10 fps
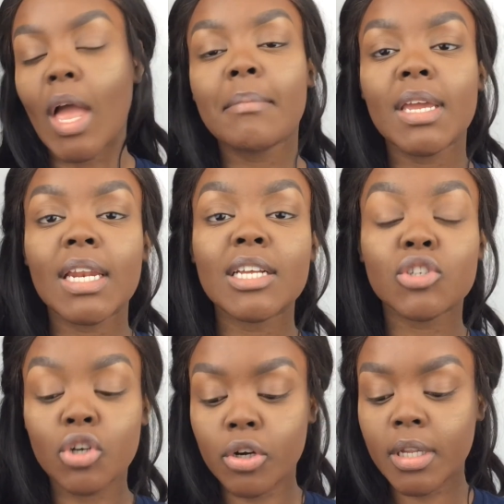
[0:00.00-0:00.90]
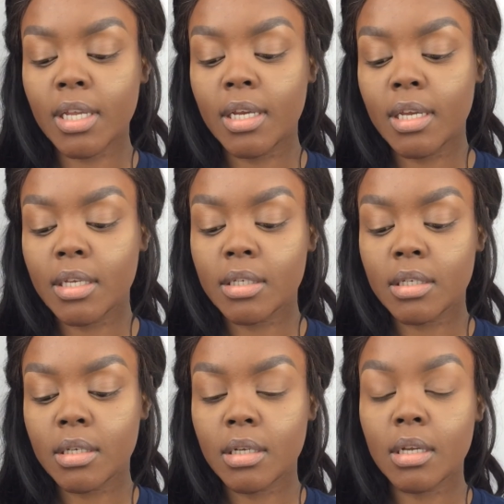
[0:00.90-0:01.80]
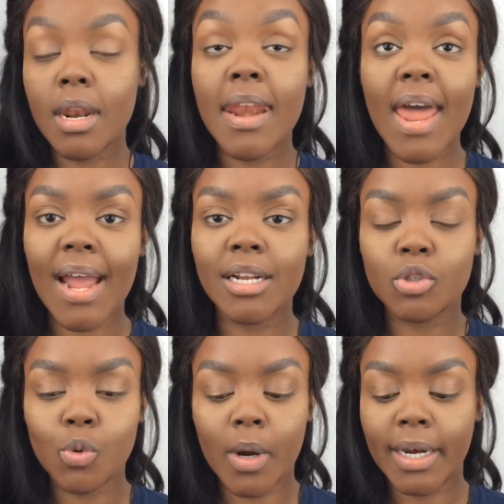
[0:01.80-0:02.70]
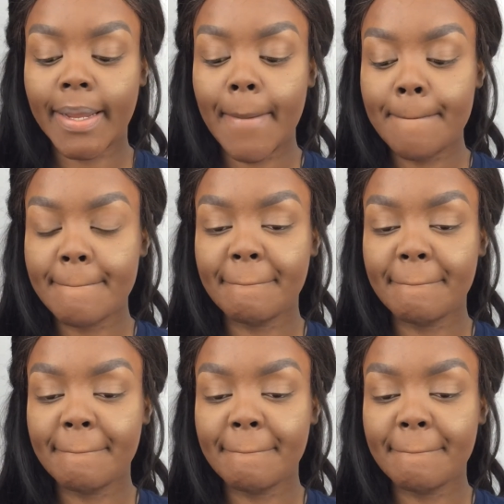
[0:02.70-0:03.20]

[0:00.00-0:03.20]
I mean, it's currently 9:20.